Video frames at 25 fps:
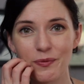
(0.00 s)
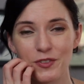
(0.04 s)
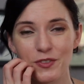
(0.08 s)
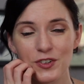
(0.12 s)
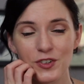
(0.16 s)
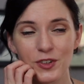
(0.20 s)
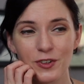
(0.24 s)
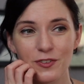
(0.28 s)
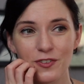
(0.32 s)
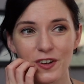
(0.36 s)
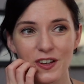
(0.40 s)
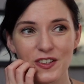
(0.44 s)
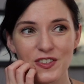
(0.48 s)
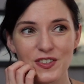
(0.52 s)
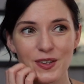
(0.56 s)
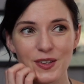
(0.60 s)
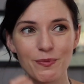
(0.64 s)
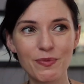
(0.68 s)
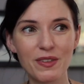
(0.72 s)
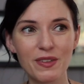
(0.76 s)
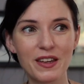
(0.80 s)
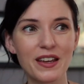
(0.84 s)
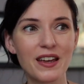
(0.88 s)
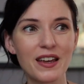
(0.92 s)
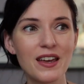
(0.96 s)
She'll find
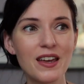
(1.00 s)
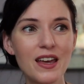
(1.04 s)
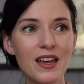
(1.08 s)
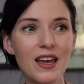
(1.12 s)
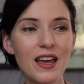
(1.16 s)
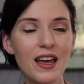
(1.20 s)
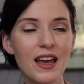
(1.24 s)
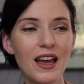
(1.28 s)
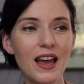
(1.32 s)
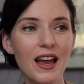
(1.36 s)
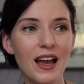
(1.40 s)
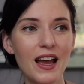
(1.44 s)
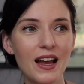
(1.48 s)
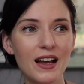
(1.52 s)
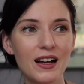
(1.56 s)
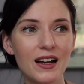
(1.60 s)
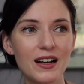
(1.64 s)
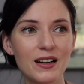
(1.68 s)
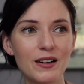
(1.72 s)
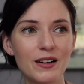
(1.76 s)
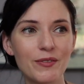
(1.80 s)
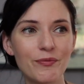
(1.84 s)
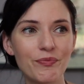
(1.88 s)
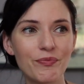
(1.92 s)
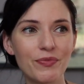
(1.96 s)
something,
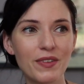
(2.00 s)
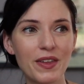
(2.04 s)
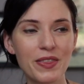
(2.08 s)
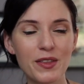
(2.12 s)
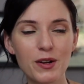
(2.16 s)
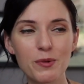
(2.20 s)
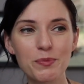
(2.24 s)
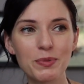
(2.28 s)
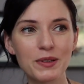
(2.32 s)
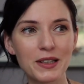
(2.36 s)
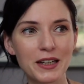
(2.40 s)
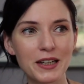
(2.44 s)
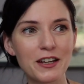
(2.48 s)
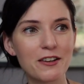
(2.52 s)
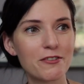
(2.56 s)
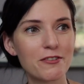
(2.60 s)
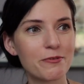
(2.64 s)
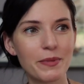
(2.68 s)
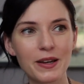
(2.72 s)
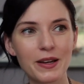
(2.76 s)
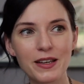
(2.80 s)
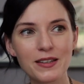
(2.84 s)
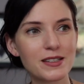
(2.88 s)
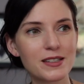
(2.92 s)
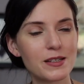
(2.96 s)
and there are plenty of
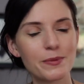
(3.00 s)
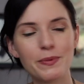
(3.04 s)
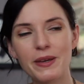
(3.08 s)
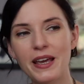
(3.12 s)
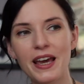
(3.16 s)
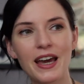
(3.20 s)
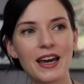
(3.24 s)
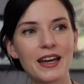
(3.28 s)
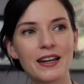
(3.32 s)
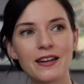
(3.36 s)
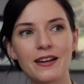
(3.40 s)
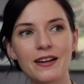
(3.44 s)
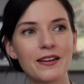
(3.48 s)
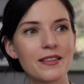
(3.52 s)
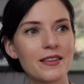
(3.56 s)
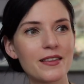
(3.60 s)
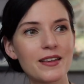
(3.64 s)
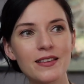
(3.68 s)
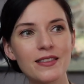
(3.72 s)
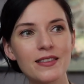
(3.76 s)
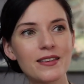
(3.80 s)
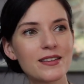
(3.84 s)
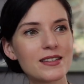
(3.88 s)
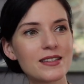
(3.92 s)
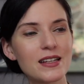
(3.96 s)
mice to be had
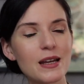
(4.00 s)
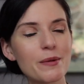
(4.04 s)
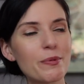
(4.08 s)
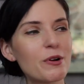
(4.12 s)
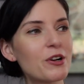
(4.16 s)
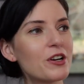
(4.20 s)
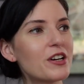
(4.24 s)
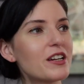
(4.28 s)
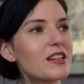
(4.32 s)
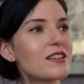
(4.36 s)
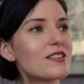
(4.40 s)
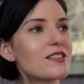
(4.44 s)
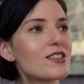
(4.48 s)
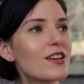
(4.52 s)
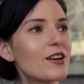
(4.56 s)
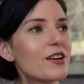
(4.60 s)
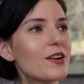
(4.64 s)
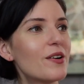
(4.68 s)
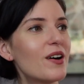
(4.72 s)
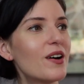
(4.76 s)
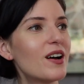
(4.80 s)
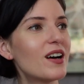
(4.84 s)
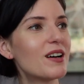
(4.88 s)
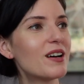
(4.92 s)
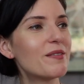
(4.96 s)
in this neighborhood,
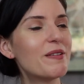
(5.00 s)
so